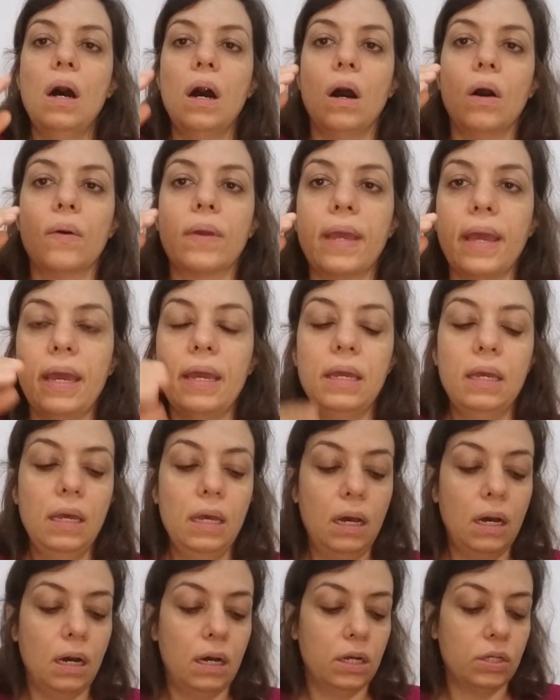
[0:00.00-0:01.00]
Okay,
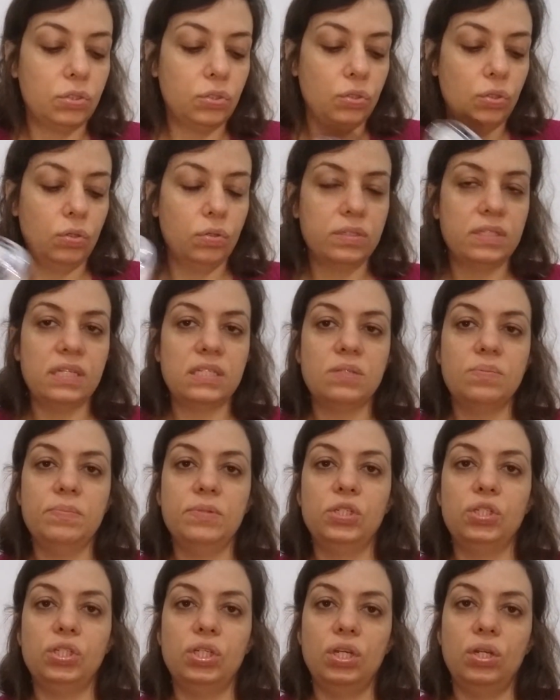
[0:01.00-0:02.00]
to use this
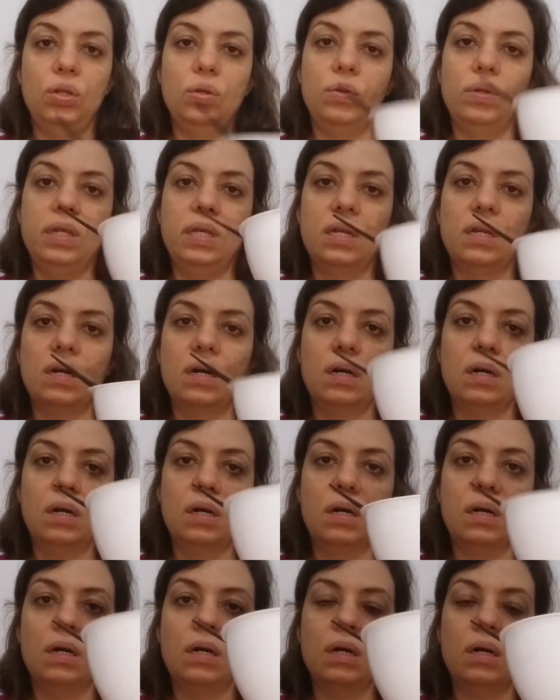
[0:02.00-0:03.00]
machine, you need
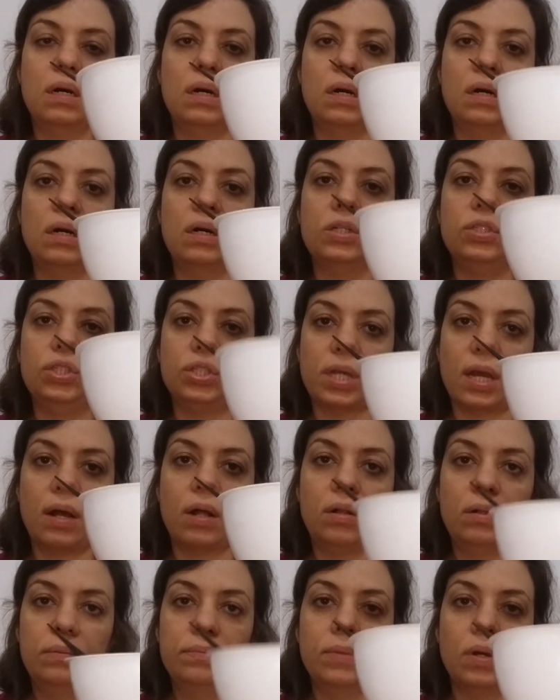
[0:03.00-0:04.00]
a
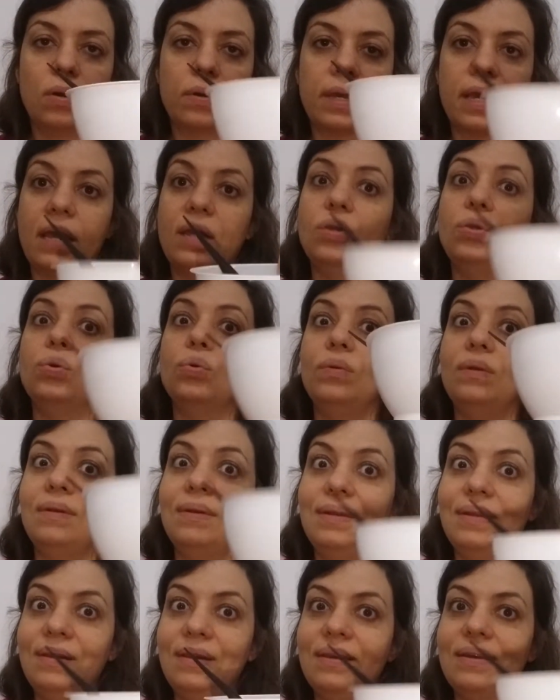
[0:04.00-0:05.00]
gel. Okay, you
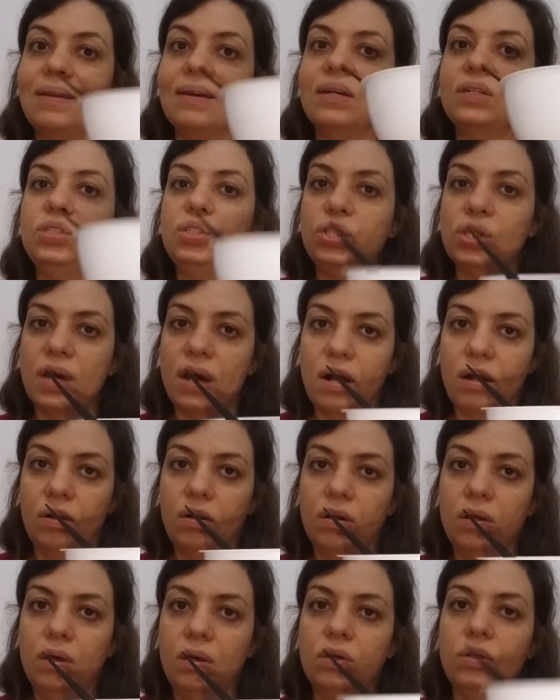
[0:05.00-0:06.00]
need a
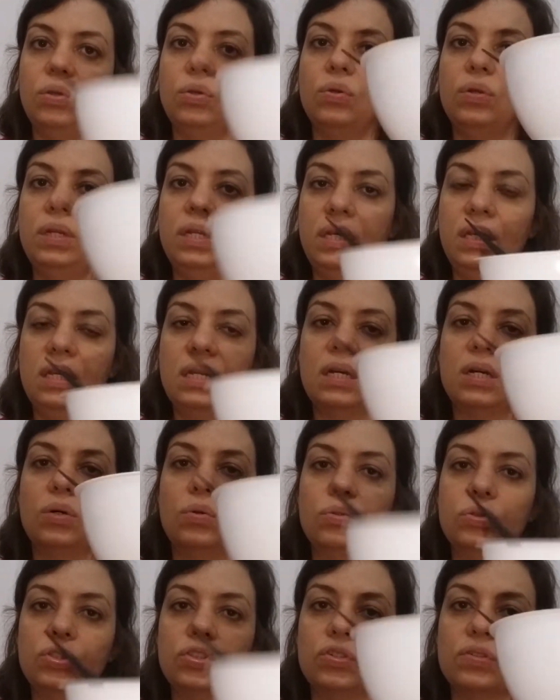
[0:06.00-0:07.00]
gel. You need an
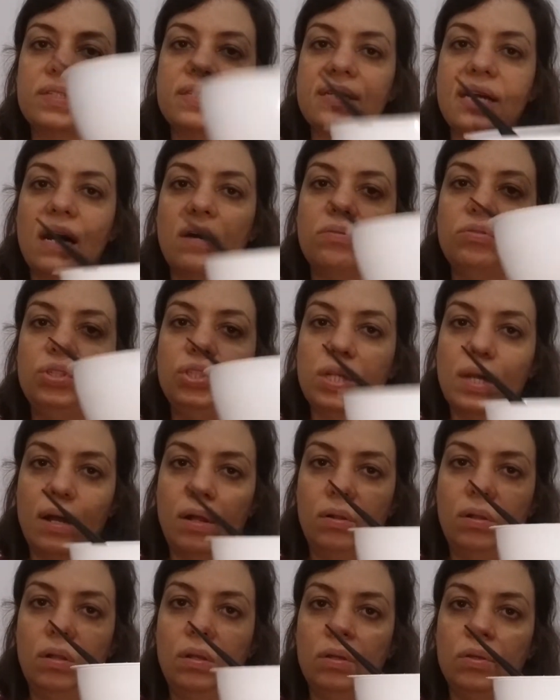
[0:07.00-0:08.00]
ultrasound
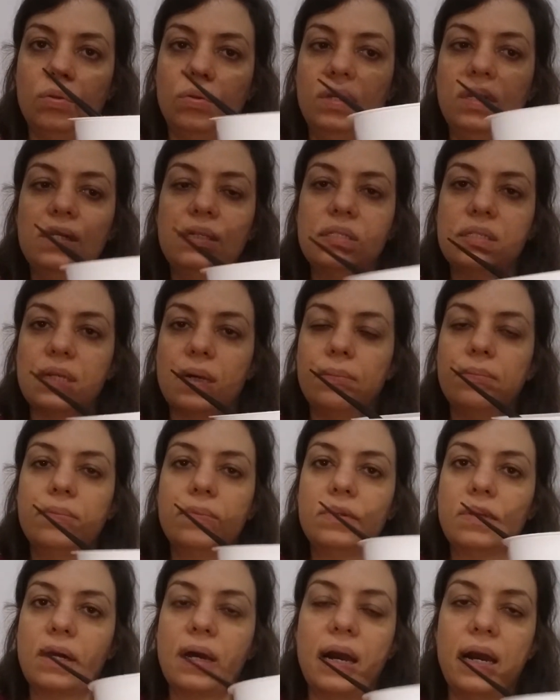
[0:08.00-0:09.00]
gel. You need
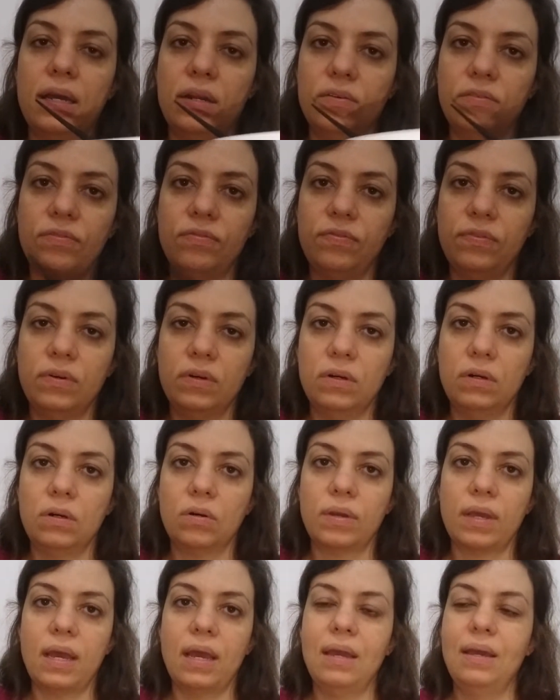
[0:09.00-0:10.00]
some kind of,
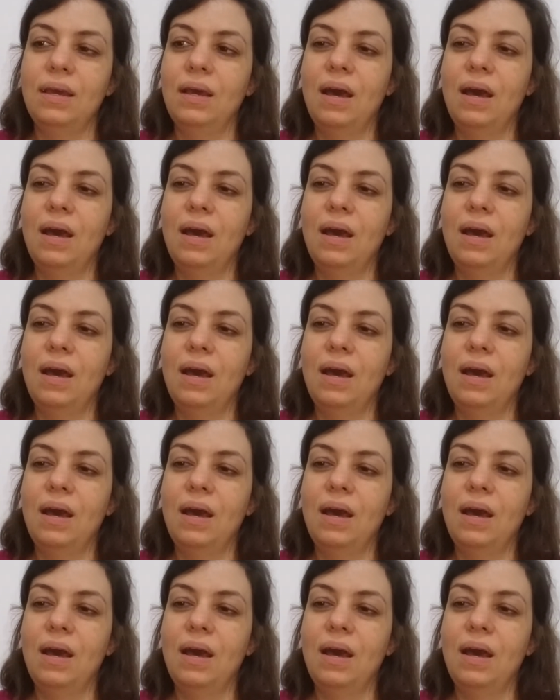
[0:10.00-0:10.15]
okay.